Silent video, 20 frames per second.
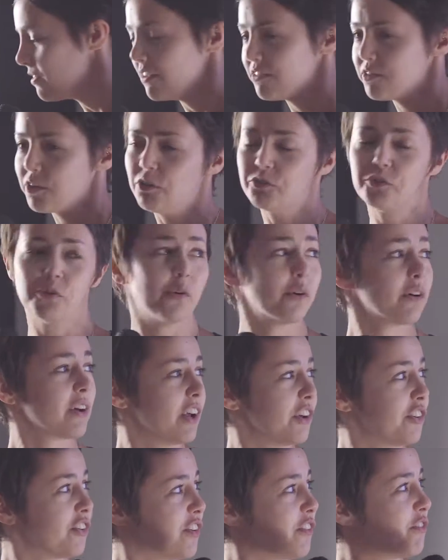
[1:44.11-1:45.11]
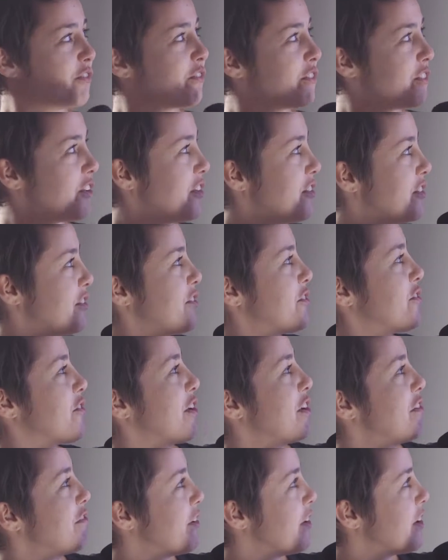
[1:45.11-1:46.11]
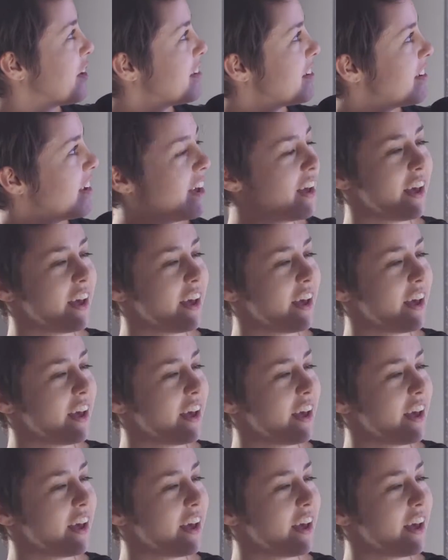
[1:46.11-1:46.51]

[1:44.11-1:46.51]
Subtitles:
This whole talk, and I should have turned to the screen first,